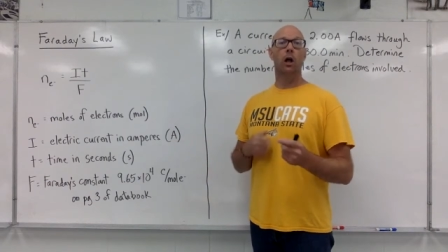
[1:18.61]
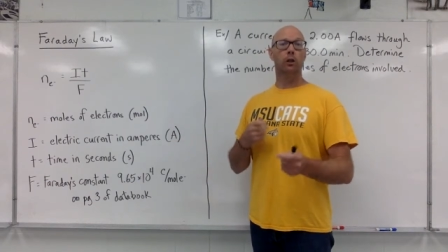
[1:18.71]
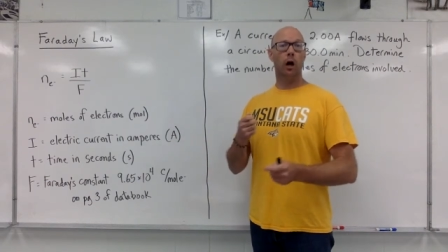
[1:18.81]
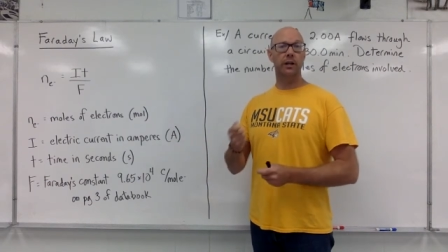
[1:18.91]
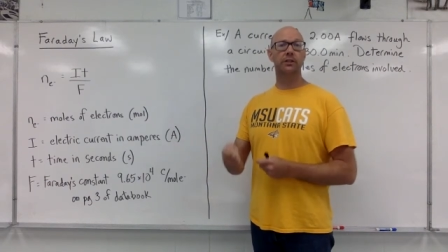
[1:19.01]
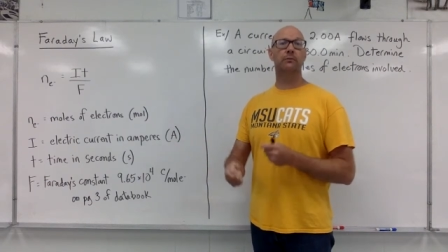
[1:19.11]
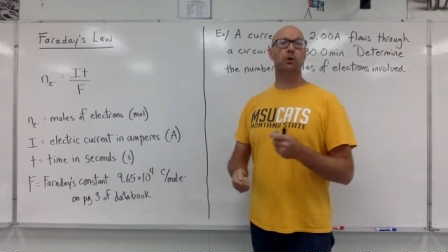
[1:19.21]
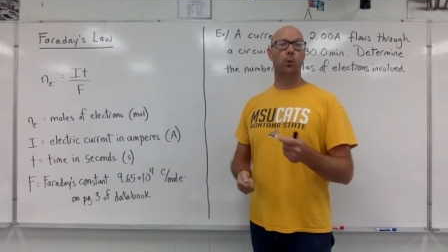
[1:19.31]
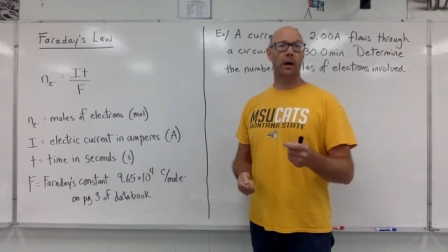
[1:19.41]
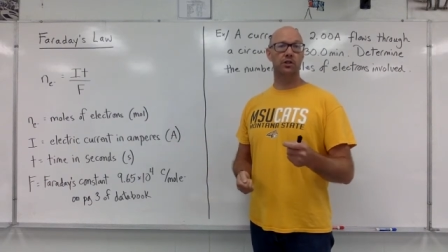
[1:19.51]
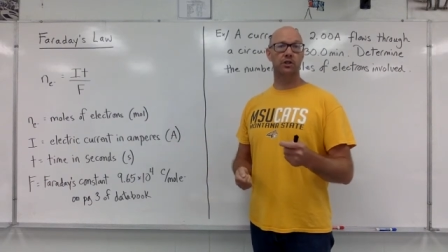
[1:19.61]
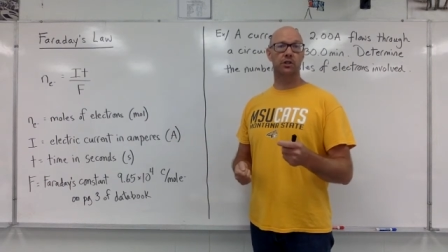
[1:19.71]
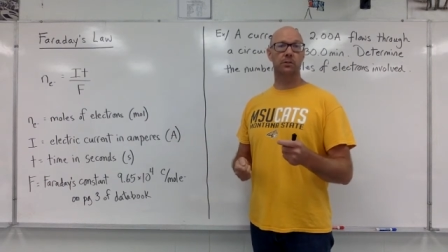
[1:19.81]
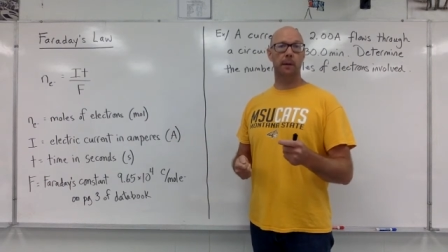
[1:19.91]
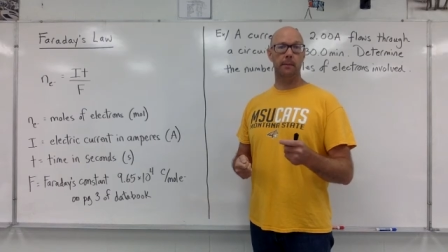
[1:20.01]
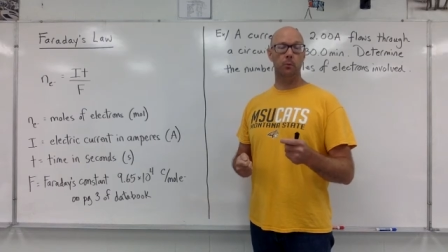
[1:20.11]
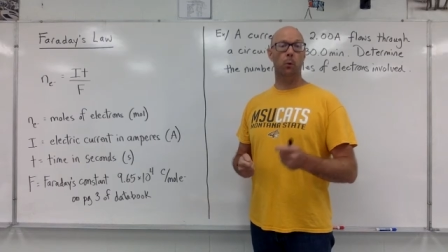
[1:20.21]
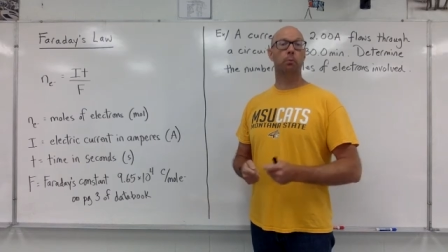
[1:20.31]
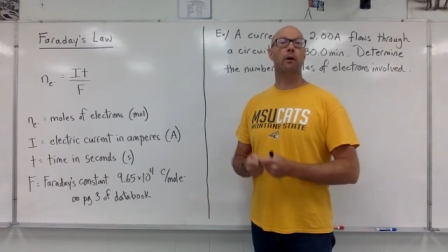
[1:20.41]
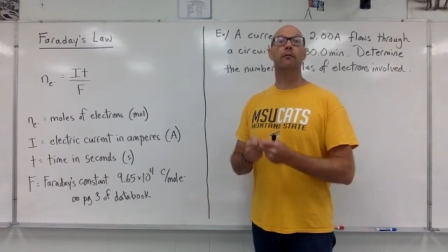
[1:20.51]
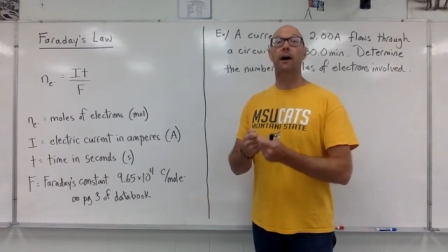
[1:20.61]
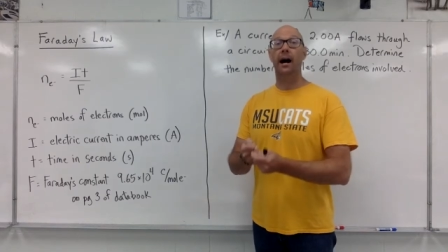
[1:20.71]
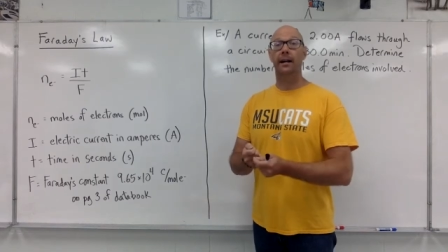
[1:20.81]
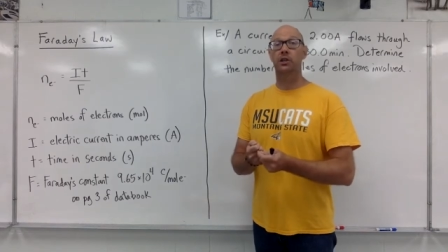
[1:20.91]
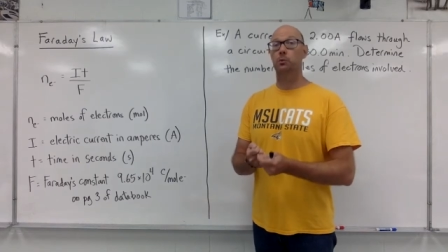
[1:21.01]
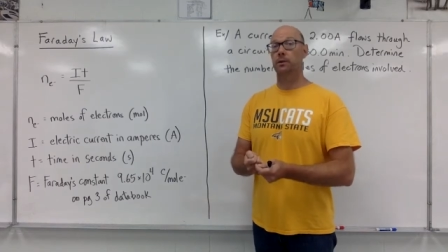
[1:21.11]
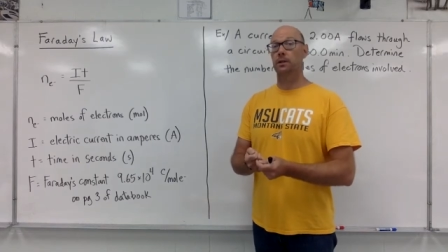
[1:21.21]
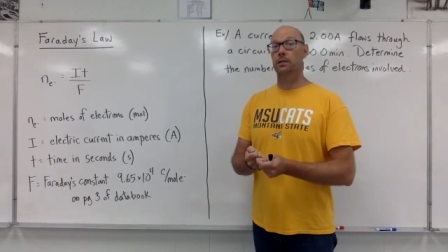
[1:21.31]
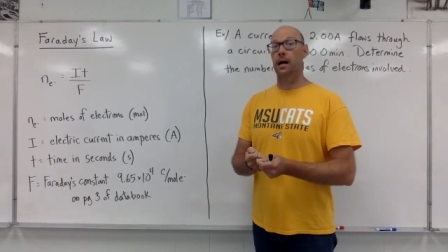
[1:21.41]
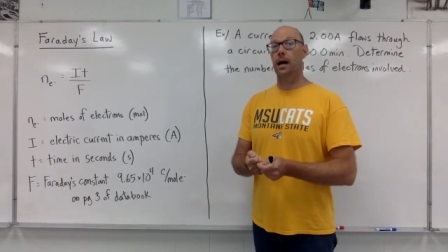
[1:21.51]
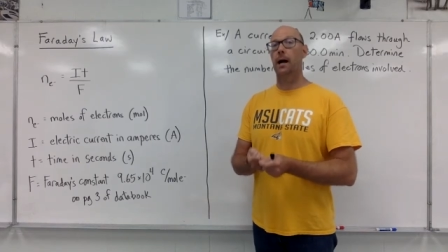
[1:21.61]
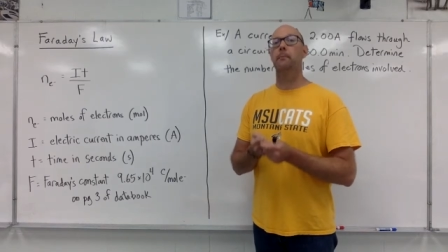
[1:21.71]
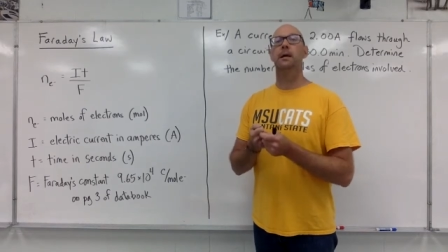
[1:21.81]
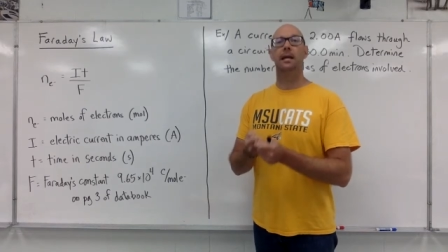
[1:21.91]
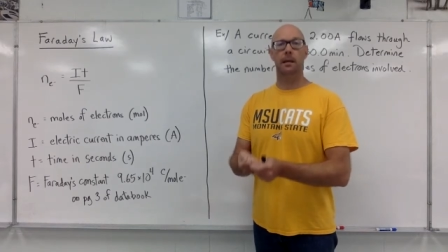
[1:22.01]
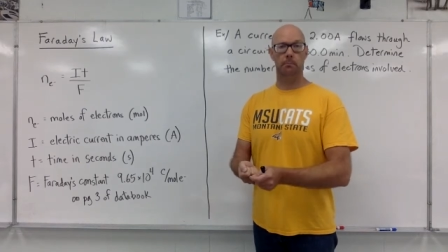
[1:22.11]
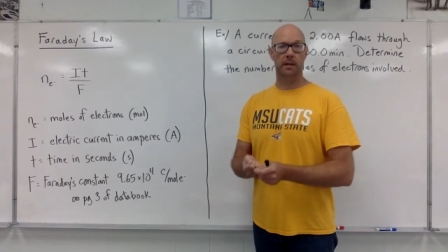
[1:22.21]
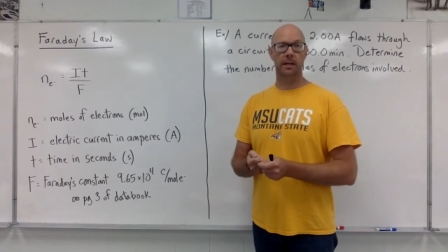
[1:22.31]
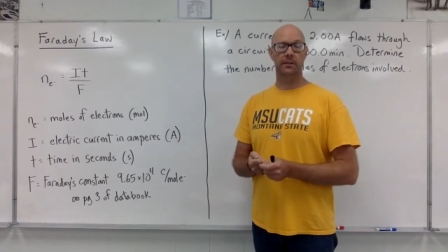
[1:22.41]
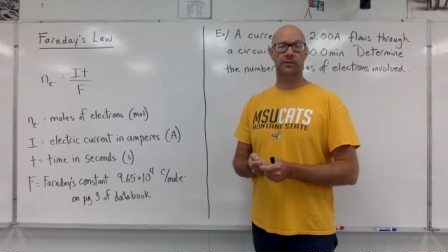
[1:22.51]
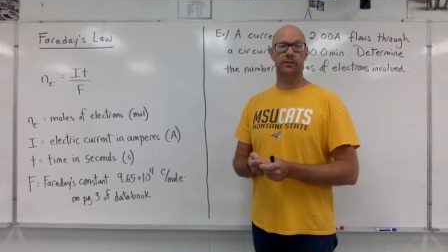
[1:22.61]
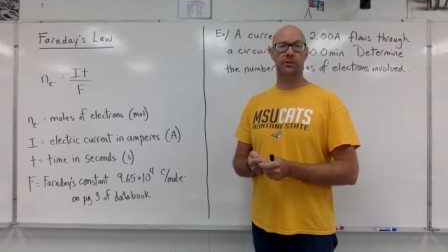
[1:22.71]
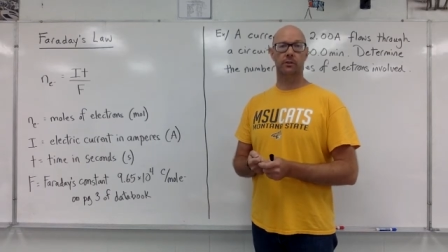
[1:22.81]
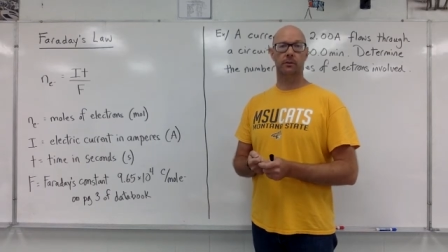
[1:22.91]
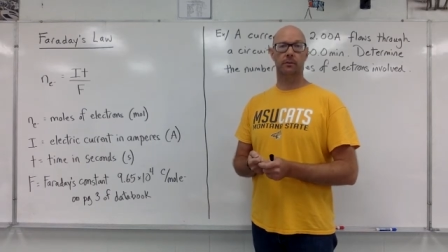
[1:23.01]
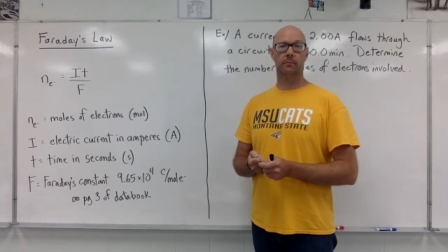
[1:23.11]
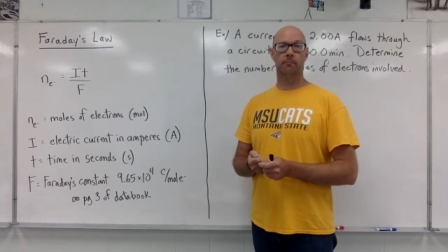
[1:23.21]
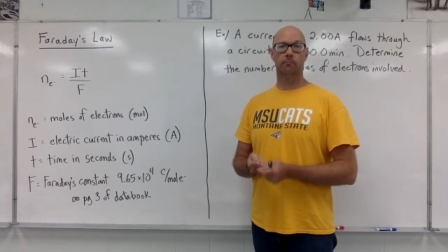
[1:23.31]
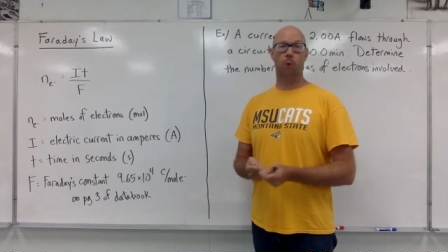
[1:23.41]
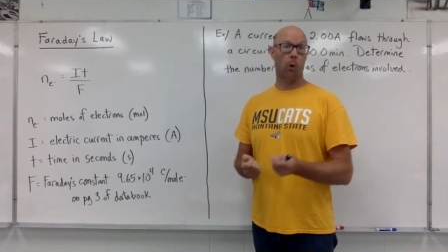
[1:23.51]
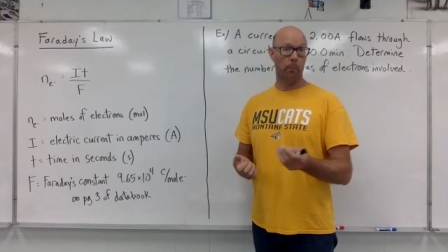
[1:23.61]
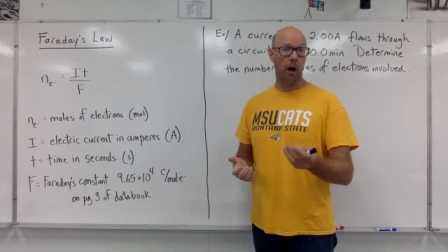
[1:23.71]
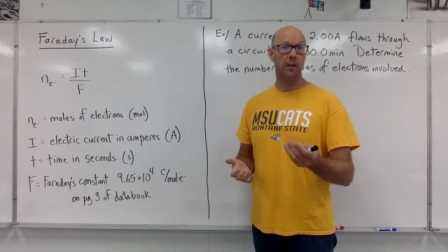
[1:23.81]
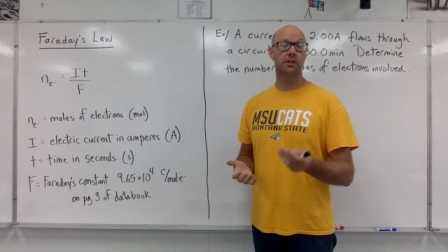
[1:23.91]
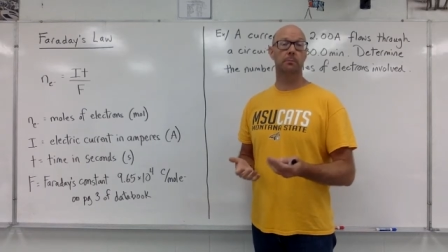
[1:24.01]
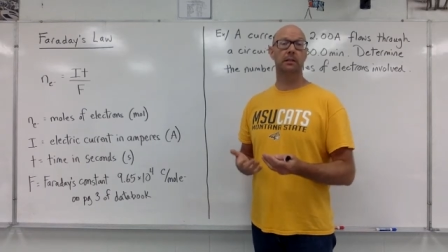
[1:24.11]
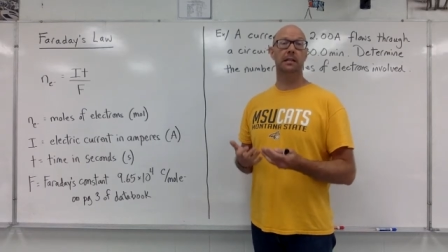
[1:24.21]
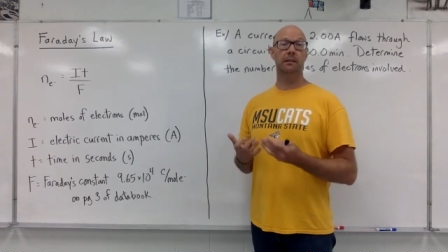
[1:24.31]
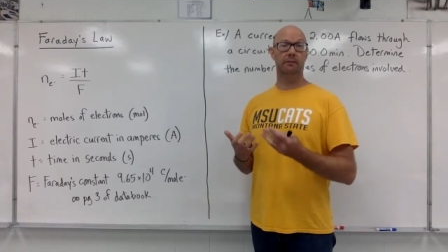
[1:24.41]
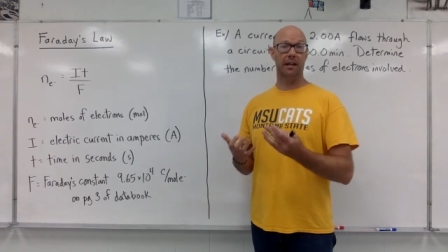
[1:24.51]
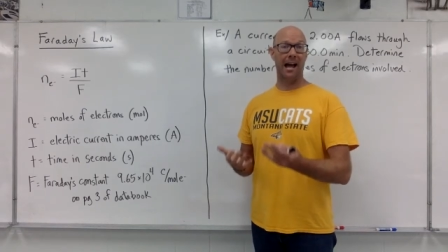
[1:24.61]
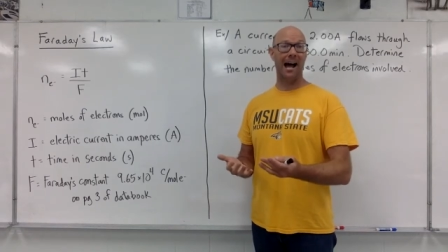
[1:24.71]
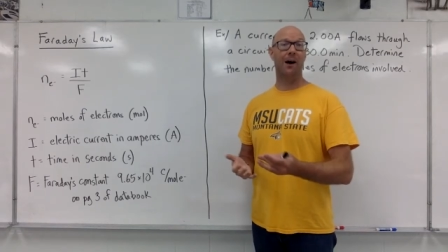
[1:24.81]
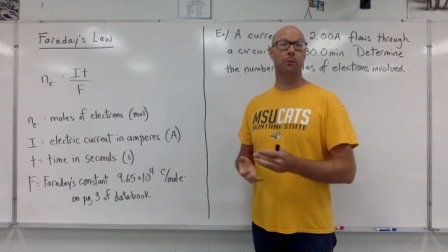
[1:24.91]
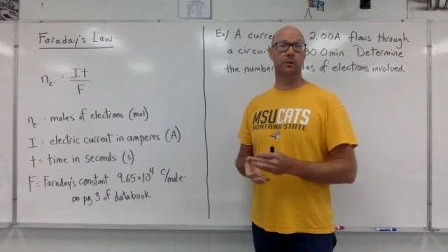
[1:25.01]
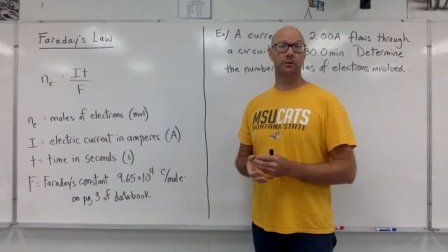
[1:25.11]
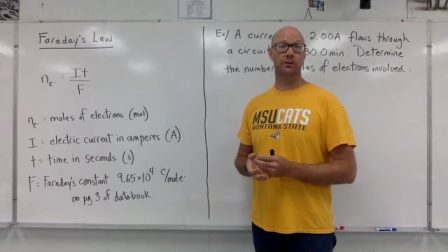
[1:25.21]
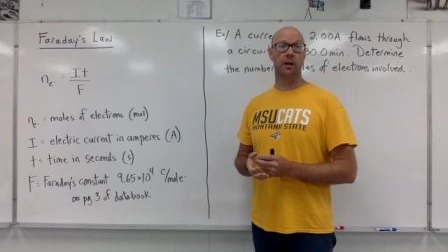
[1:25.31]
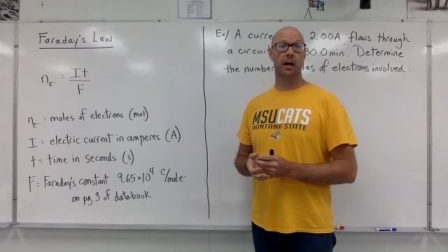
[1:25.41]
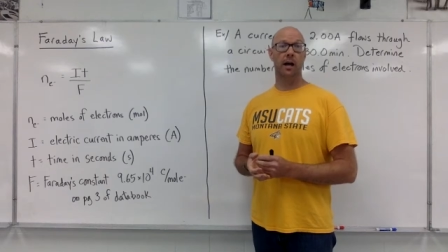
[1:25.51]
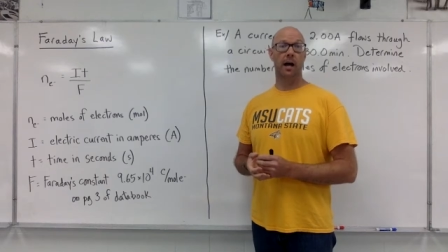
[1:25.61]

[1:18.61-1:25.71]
Lots of questions maybe will provide us with a time in minutes or possibly even hours.